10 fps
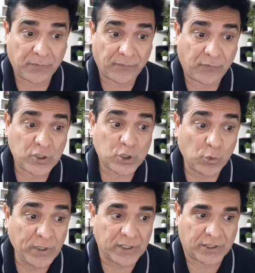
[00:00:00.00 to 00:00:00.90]
For
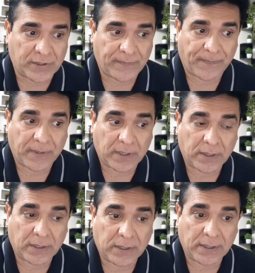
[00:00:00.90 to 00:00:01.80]
students,
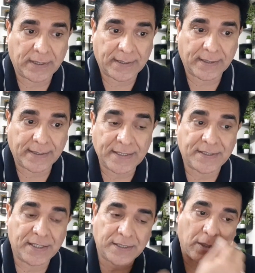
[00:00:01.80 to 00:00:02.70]
this
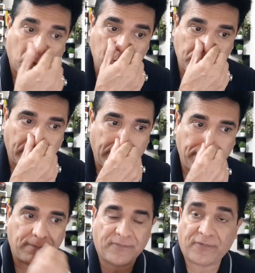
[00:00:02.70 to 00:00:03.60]
is a good
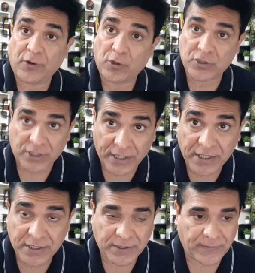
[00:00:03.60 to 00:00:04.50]
time for your
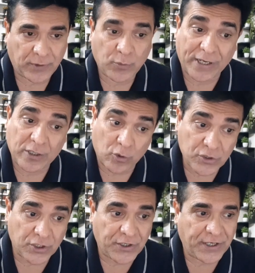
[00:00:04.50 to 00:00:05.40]
studies. You can
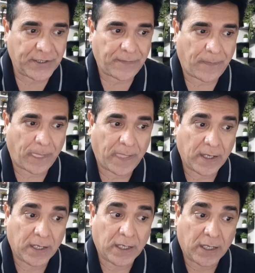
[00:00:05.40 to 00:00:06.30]
concentrate.
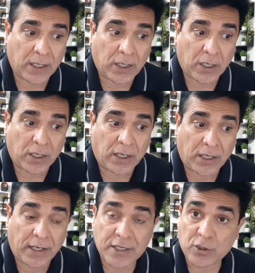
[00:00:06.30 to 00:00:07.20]

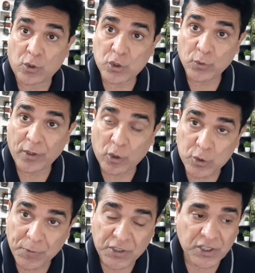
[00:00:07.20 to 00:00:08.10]
It's also an
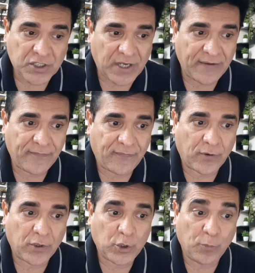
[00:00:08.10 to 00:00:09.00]
auspicious time
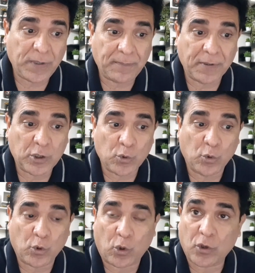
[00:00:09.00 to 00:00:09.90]
for you people to
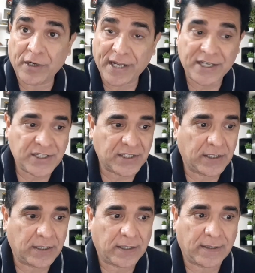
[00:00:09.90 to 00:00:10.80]
organize.
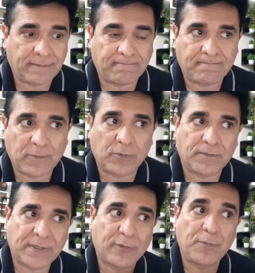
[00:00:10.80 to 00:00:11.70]

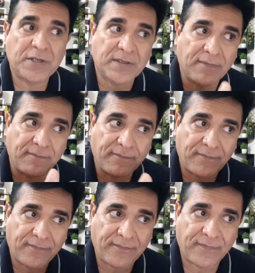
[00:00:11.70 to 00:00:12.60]
There would be some
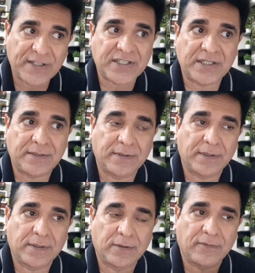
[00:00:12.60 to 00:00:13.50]

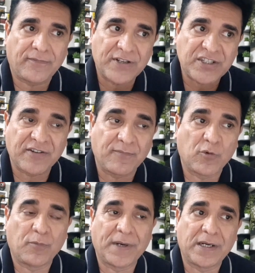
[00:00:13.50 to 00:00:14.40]
festive
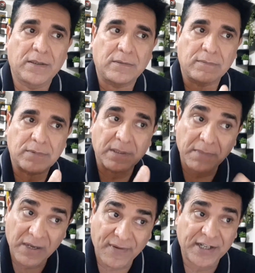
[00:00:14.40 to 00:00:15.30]
movement, some
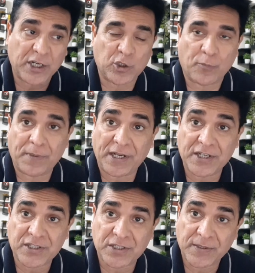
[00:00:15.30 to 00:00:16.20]
event at your
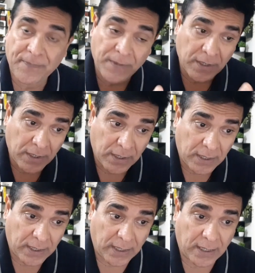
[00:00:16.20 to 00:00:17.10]
place,
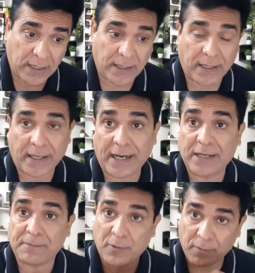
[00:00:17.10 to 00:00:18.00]

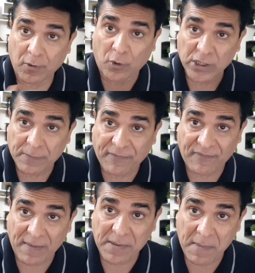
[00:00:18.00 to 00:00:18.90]
and all the
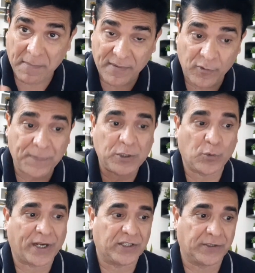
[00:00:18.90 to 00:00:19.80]
family members would be
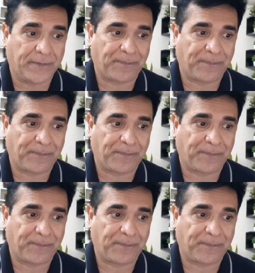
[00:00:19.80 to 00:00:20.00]
together.